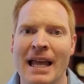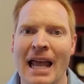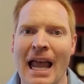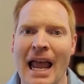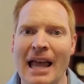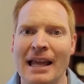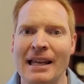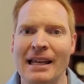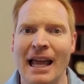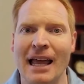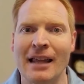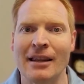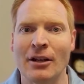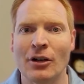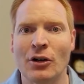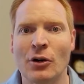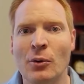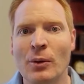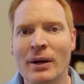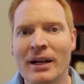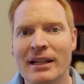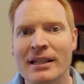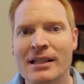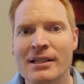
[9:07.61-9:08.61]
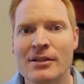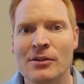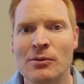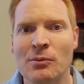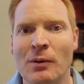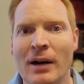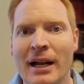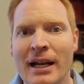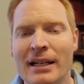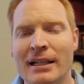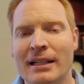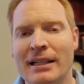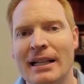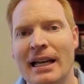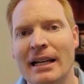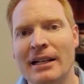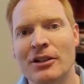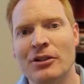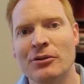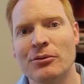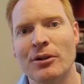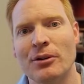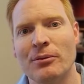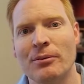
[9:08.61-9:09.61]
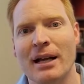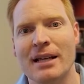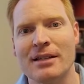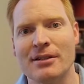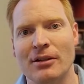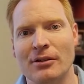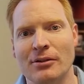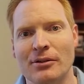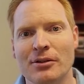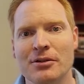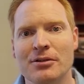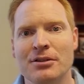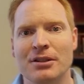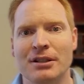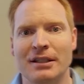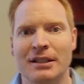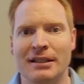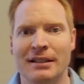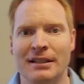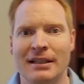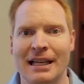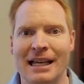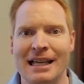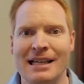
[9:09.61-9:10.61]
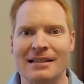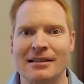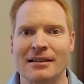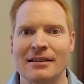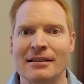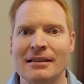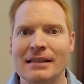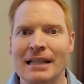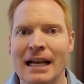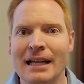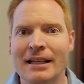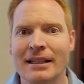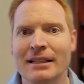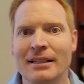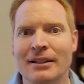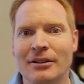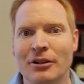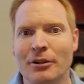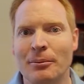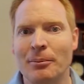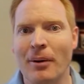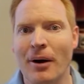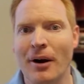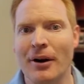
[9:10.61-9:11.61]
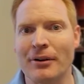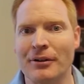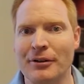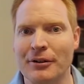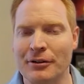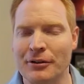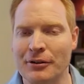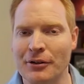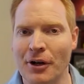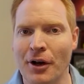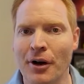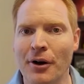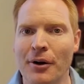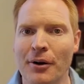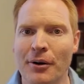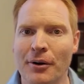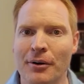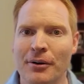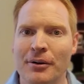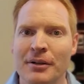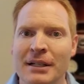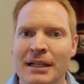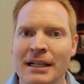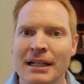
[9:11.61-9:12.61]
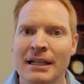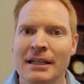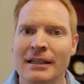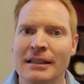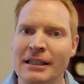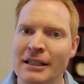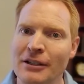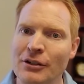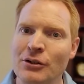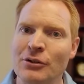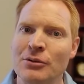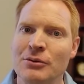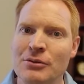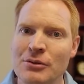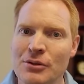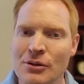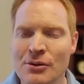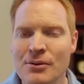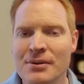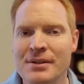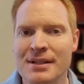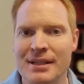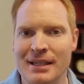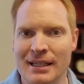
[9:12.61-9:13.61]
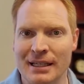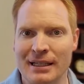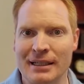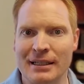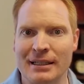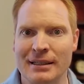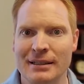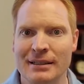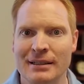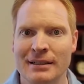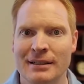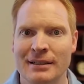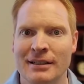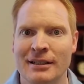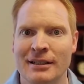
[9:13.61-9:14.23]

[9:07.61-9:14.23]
And the quickest way to getting to a resolution is letting your partner know that you do see it,